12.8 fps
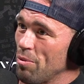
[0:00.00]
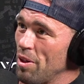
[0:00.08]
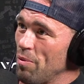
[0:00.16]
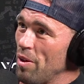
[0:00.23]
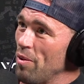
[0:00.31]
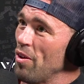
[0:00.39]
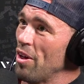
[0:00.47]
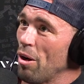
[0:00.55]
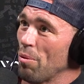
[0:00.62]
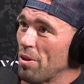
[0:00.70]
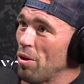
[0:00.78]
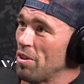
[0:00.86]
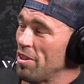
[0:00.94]
We we really
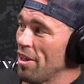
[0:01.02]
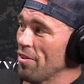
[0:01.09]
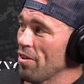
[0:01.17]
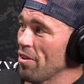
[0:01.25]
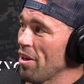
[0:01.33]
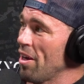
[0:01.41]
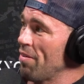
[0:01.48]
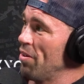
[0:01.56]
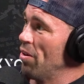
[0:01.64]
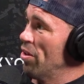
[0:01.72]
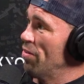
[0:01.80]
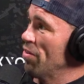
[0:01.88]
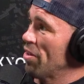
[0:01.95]
helped coach each other a lot. If you
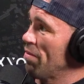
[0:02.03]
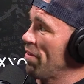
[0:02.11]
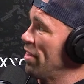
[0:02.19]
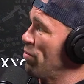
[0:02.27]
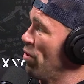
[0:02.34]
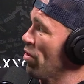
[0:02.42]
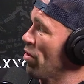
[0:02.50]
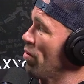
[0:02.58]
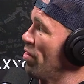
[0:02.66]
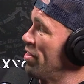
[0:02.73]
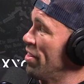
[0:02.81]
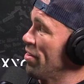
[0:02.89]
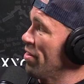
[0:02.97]
notice, you look at our fights, we all corner
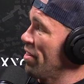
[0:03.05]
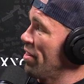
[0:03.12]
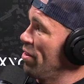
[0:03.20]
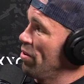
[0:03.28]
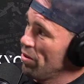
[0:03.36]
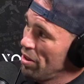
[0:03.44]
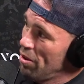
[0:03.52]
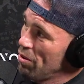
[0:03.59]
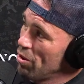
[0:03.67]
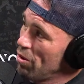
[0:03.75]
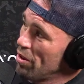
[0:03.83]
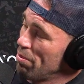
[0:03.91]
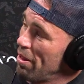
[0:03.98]
each other. Like Gil, Gil was
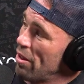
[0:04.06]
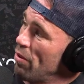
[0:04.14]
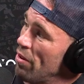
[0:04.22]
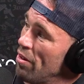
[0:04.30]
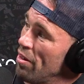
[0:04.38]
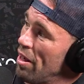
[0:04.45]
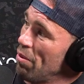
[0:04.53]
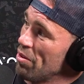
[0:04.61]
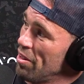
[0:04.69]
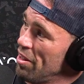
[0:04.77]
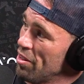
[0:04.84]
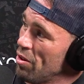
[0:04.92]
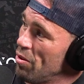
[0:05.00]
always in my corner. I was in
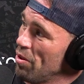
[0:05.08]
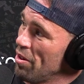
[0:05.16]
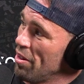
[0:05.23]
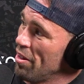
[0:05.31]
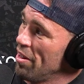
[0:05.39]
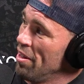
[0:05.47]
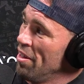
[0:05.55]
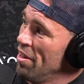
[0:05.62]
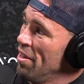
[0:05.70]
his corner.